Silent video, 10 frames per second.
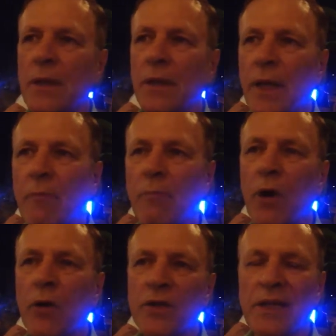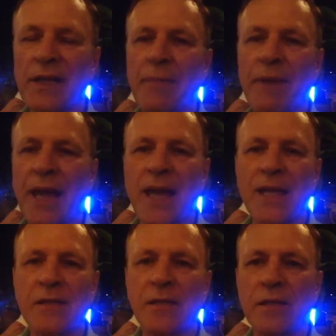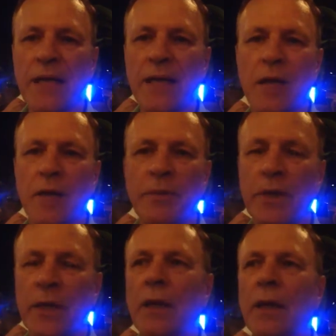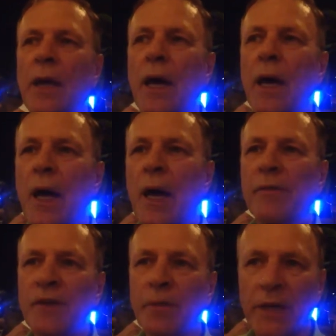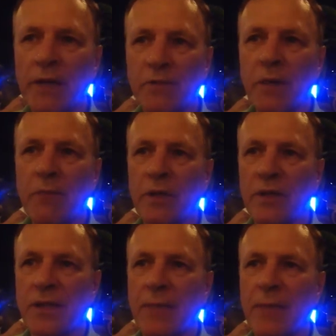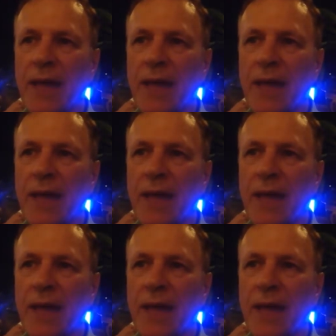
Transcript: you know, monosyllabic answers, that type of thing. Um, if somebody gives me monosyllabic